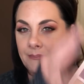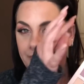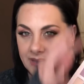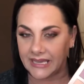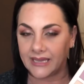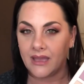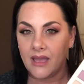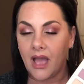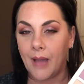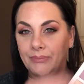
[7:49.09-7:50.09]
them being
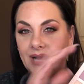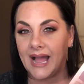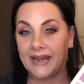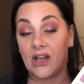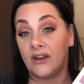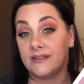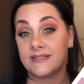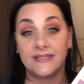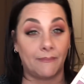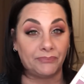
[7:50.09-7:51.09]
applied onto
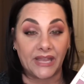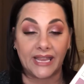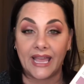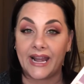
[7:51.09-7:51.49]
something.